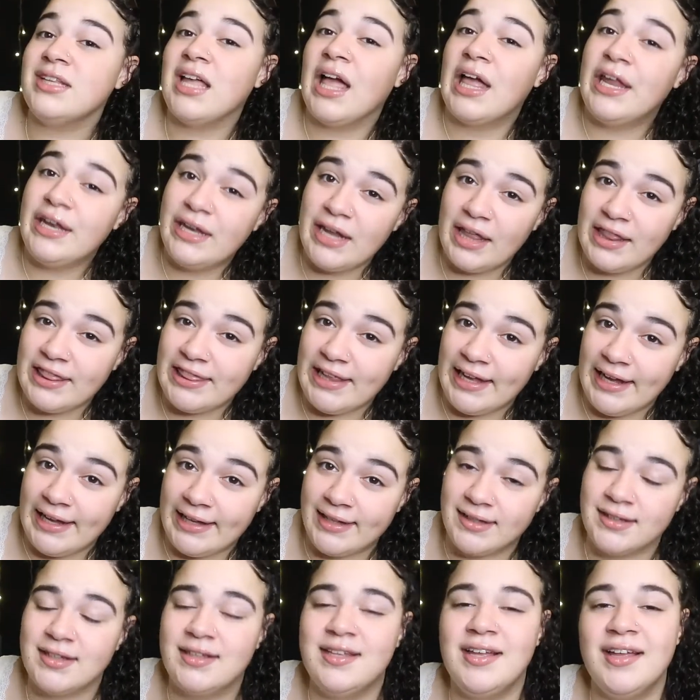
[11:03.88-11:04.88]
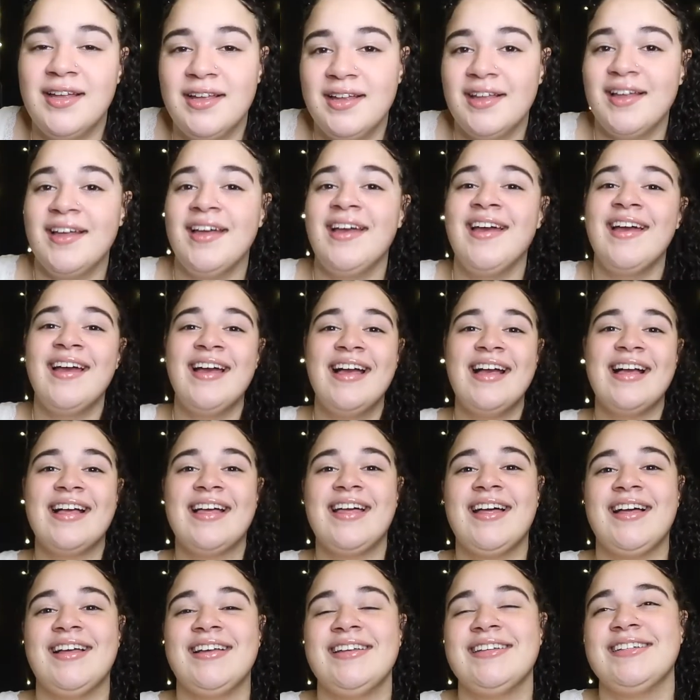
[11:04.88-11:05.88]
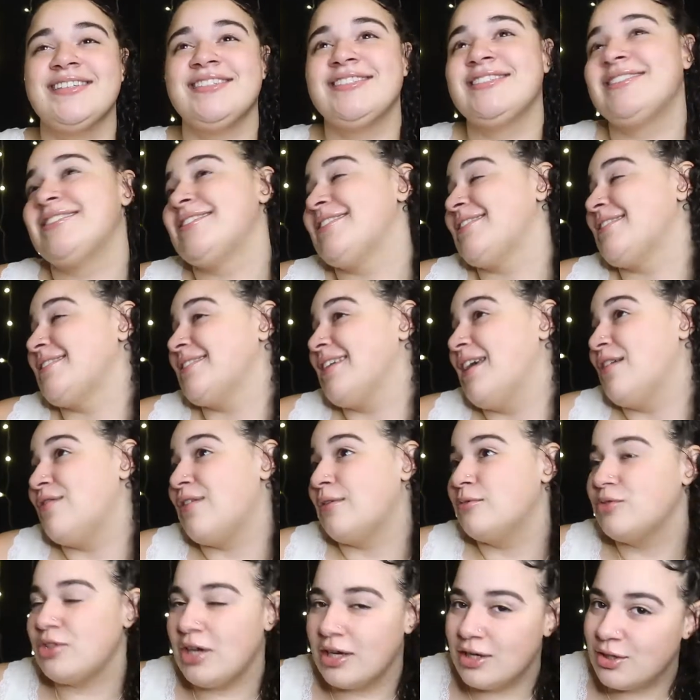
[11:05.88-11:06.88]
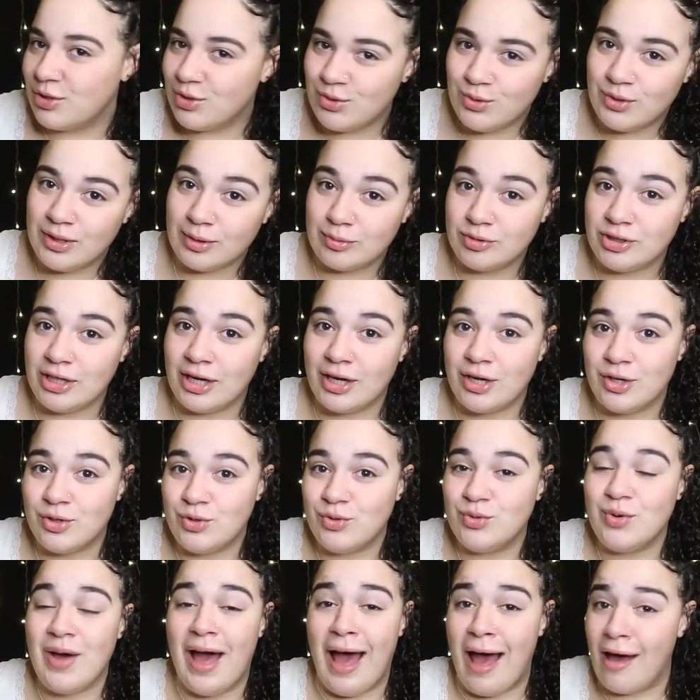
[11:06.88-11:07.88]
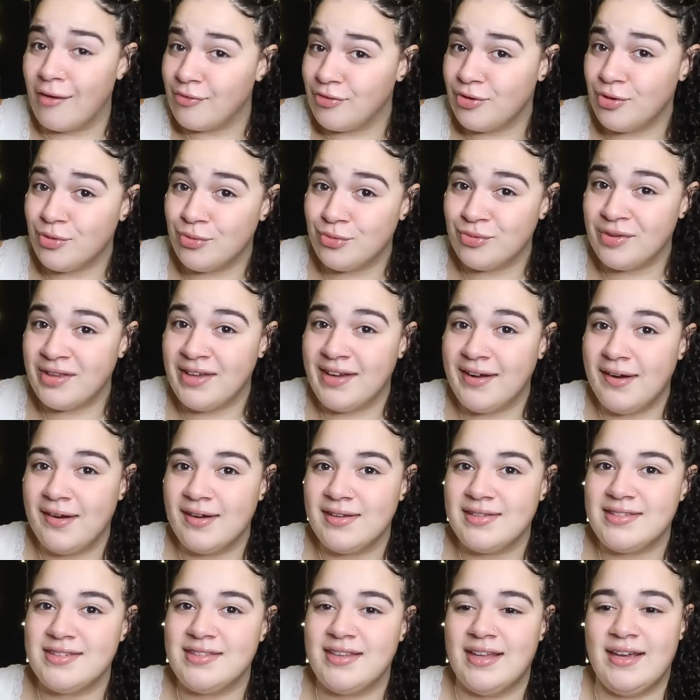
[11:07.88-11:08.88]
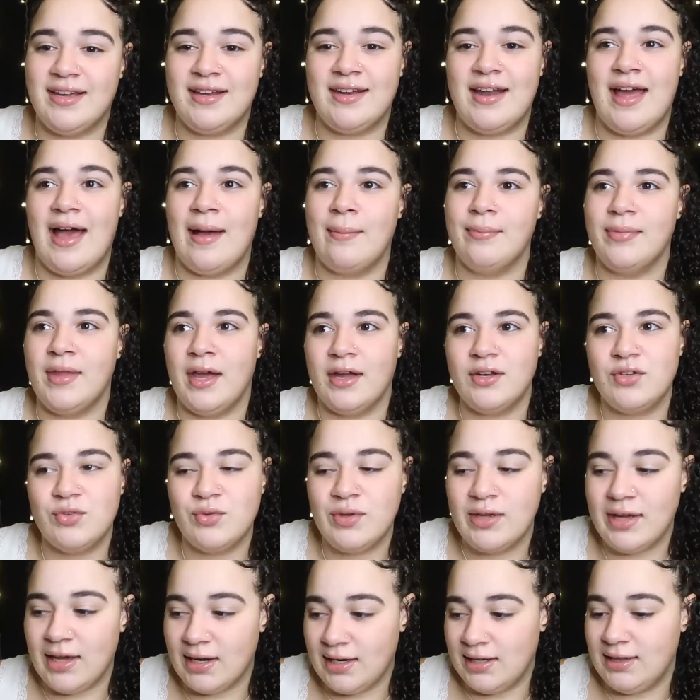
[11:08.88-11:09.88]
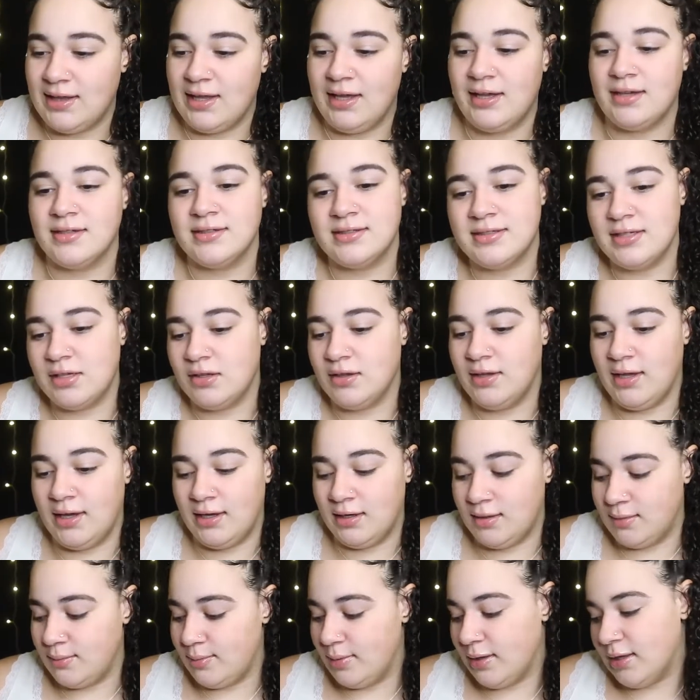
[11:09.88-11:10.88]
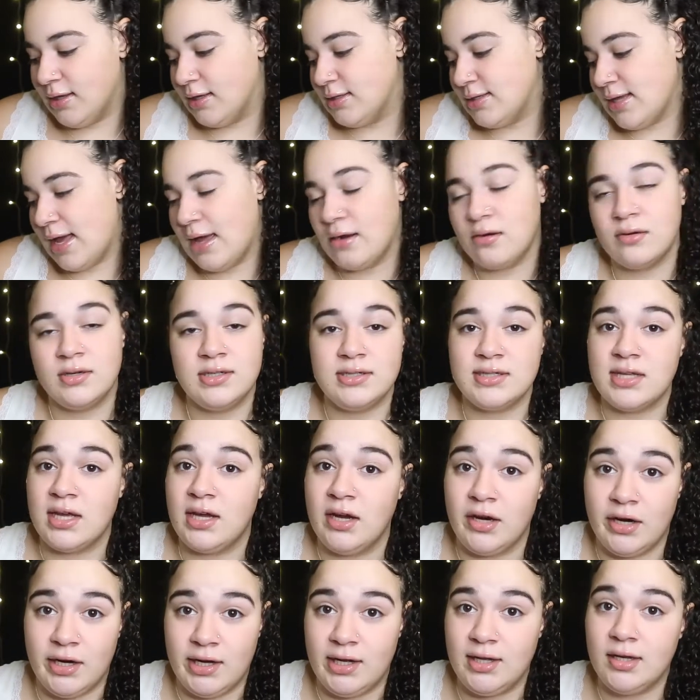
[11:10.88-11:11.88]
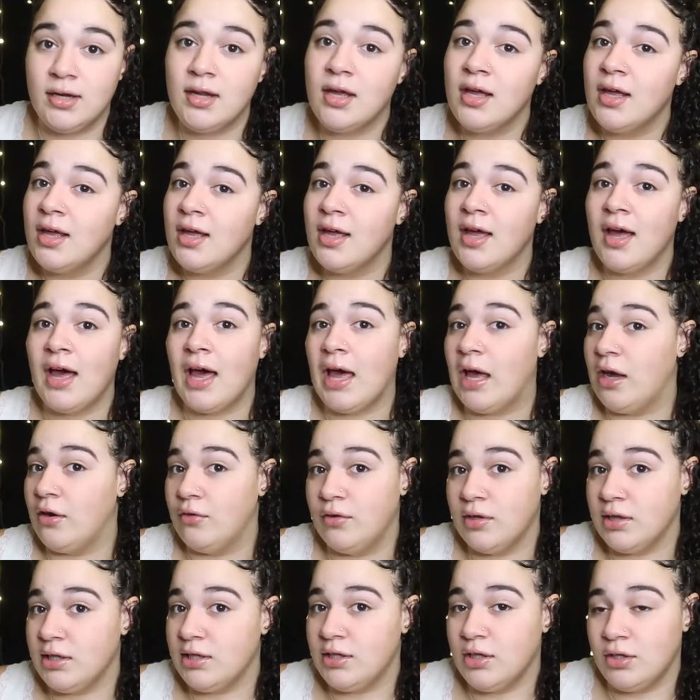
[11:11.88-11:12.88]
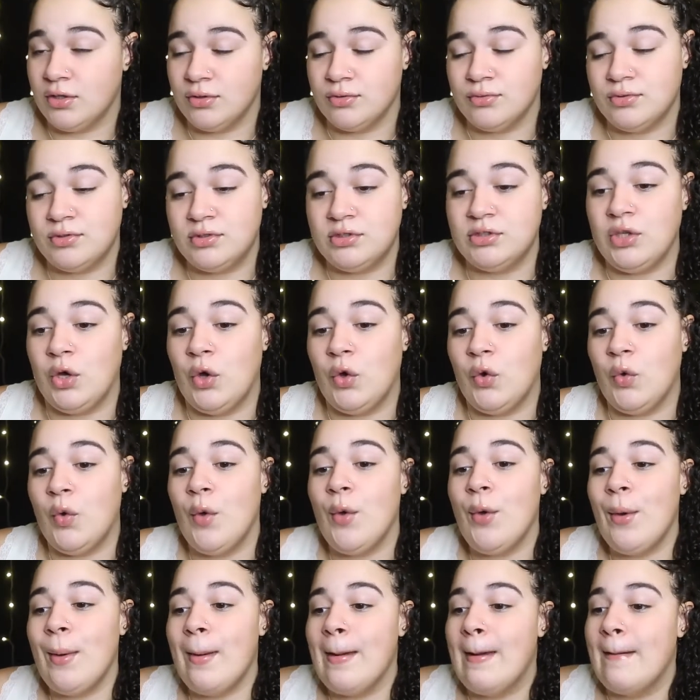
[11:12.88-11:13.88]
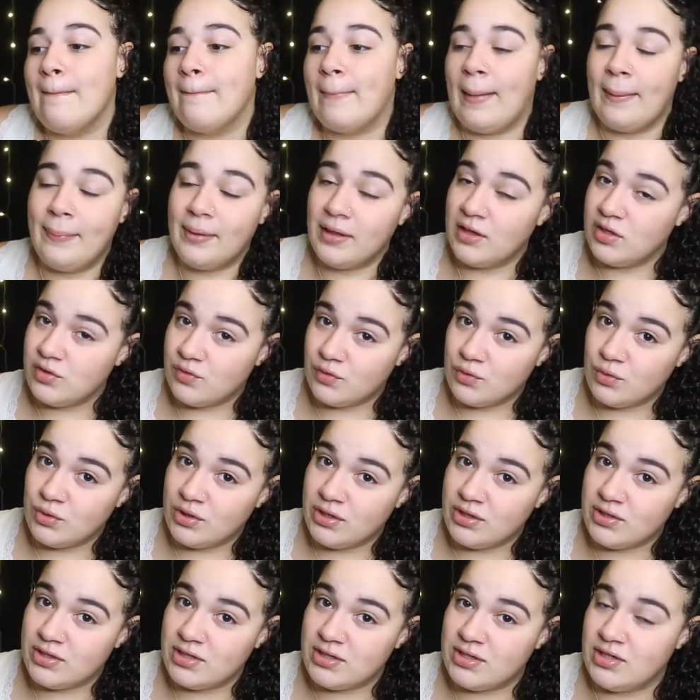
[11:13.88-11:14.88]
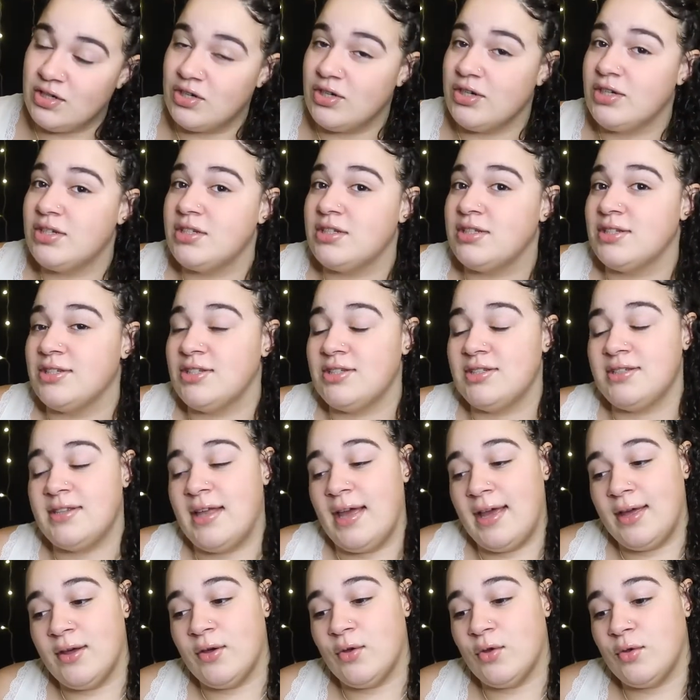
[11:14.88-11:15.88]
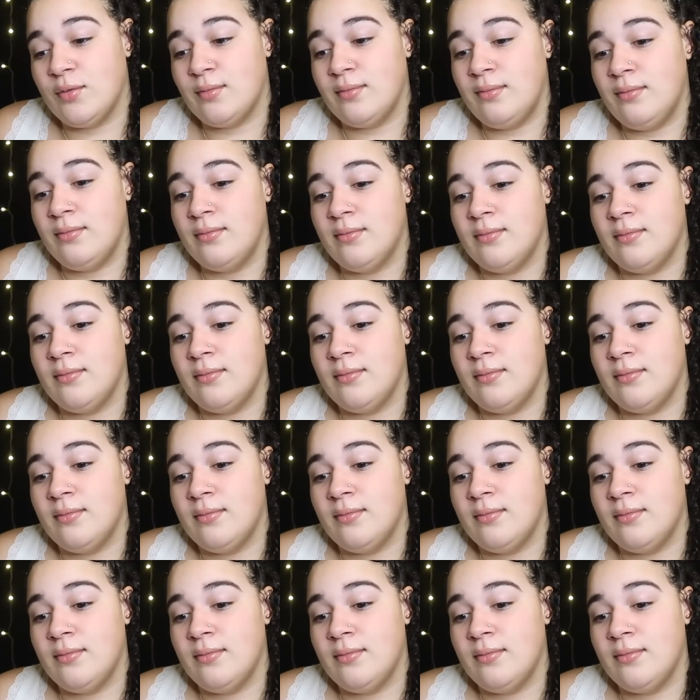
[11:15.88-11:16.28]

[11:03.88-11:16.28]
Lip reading: Nothing. Because if I'm trying to do what I'm trying to do after New Year's, then I'm not doing anything until then, because I don't need to hear it. I really don't. So my plans for New Year's this year is to stay home.